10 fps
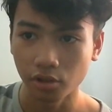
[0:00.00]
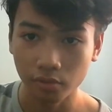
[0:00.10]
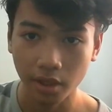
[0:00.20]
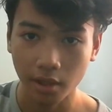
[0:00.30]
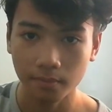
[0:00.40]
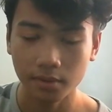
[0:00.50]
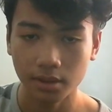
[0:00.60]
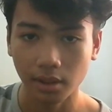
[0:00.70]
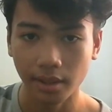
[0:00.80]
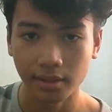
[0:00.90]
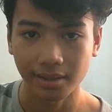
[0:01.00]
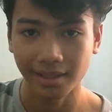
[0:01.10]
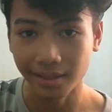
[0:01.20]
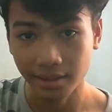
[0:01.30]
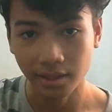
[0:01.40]
games like
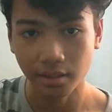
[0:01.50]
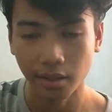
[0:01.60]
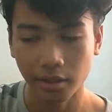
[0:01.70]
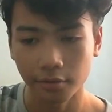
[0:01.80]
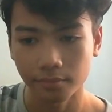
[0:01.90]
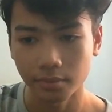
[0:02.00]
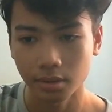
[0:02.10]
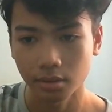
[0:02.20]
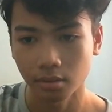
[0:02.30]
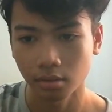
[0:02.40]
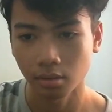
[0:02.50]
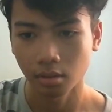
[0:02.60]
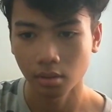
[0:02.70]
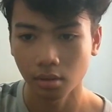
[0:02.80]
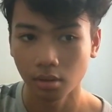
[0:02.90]
indie games,
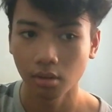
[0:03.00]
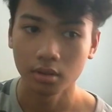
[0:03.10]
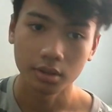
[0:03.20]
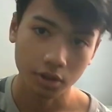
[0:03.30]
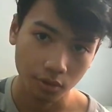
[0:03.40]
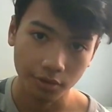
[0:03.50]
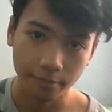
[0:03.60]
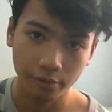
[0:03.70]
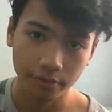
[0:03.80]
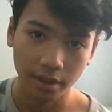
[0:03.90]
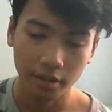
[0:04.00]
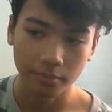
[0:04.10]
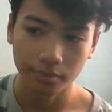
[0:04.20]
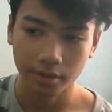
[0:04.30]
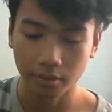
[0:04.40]
story mode
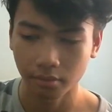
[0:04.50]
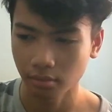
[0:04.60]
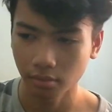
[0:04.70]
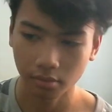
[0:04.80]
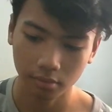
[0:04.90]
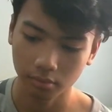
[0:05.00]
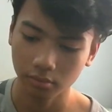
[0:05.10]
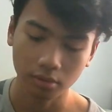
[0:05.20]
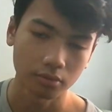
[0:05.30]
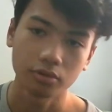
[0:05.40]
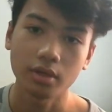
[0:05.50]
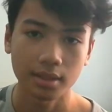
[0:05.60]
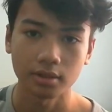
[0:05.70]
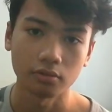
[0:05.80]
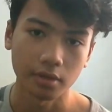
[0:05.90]
games, you know, you
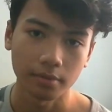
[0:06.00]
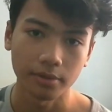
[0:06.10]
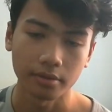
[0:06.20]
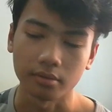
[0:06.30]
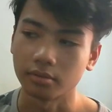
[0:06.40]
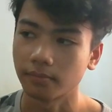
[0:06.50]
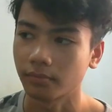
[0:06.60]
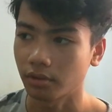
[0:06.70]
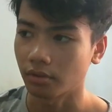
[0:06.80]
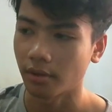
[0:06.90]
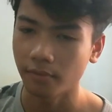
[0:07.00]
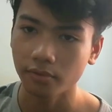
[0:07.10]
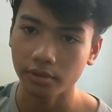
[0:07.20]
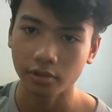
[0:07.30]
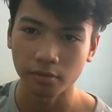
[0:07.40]
guys know what I mean. You know, I'm not
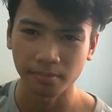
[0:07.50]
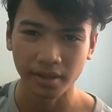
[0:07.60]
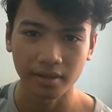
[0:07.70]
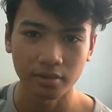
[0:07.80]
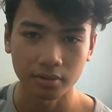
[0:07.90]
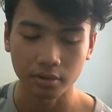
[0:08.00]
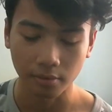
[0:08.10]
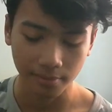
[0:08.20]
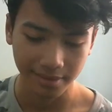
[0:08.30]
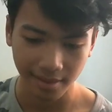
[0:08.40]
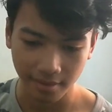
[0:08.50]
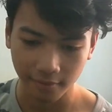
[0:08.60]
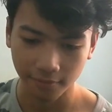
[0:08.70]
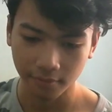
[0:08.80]
really gonna play those competitive,